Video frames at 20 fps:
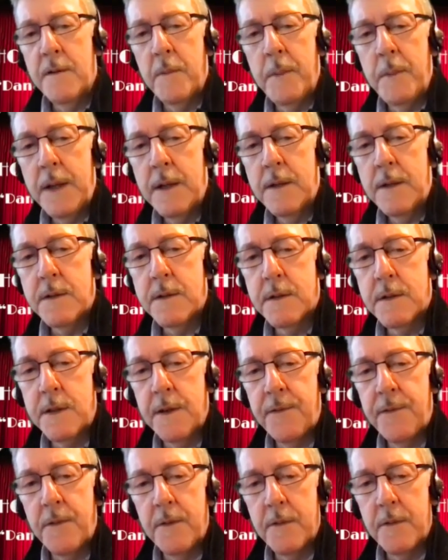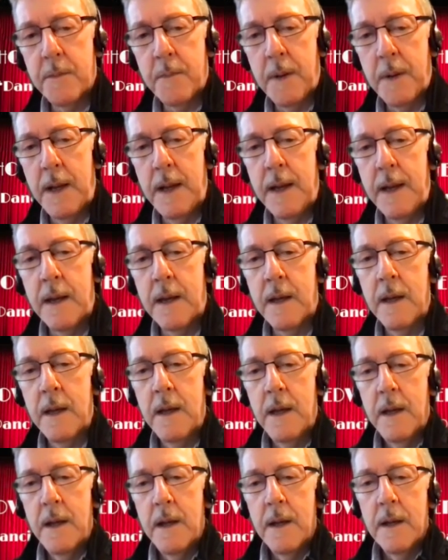a big difference playing
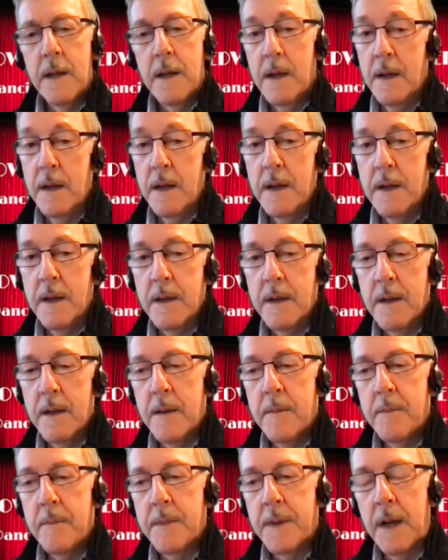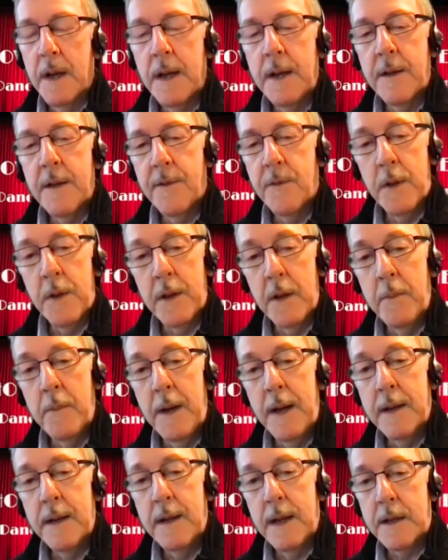with a
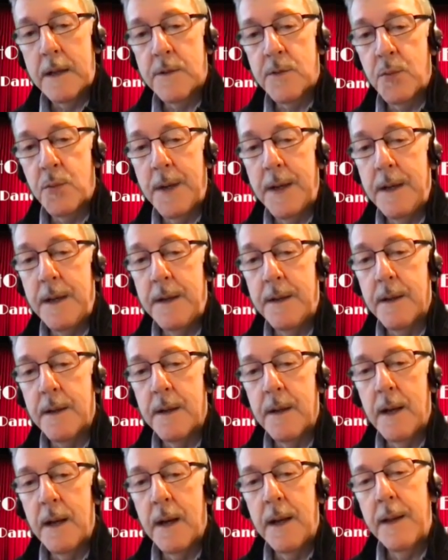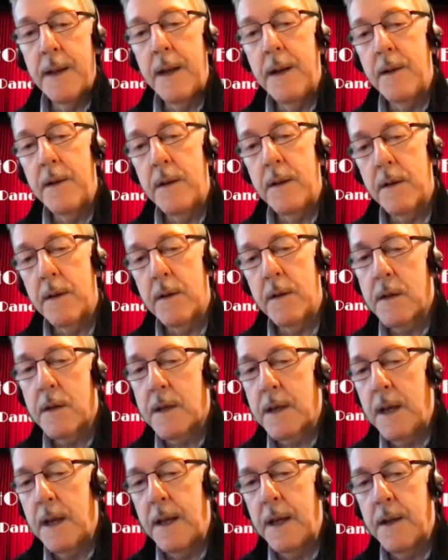band like Tweed and then
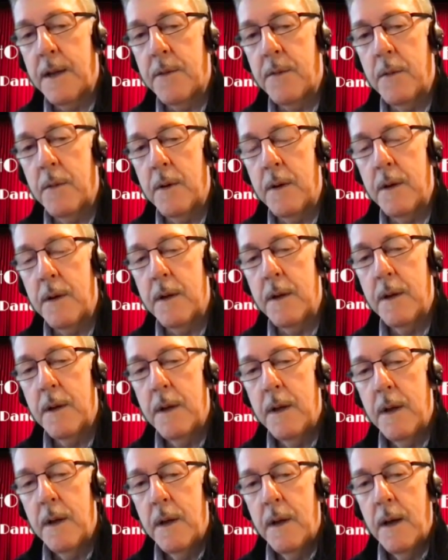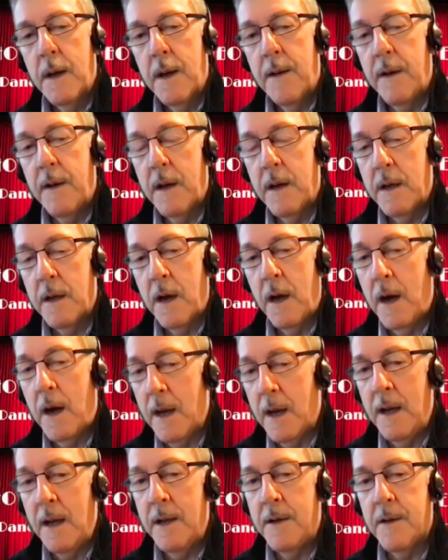getting into a
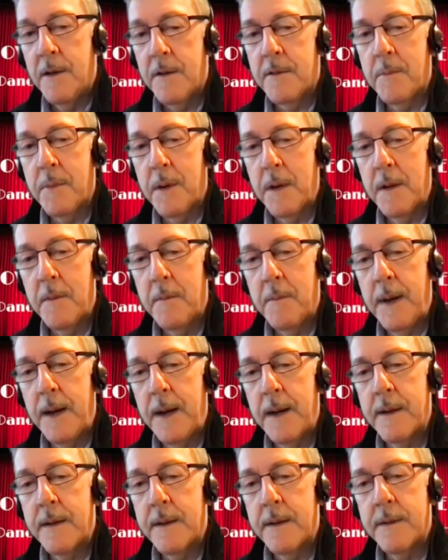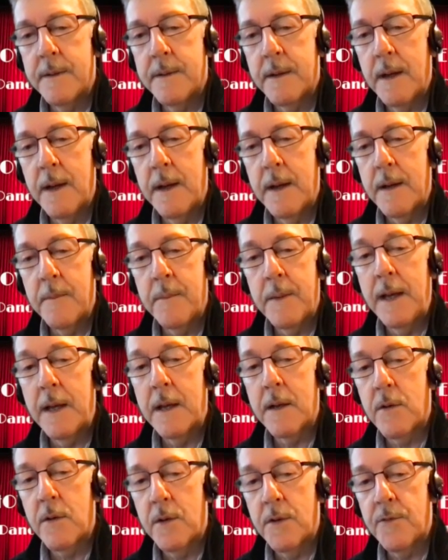highly disciplined band playing
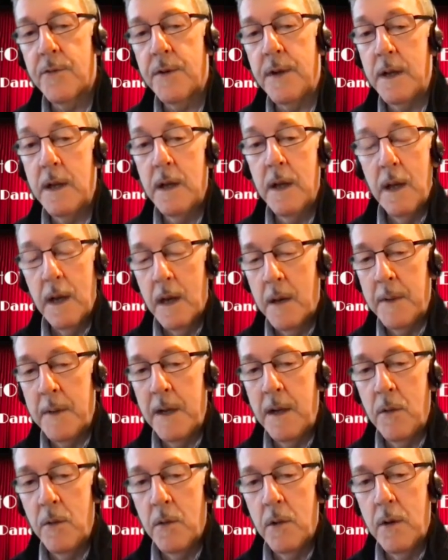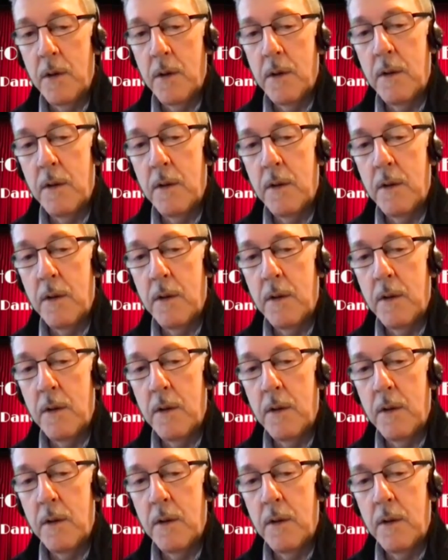country. I mean,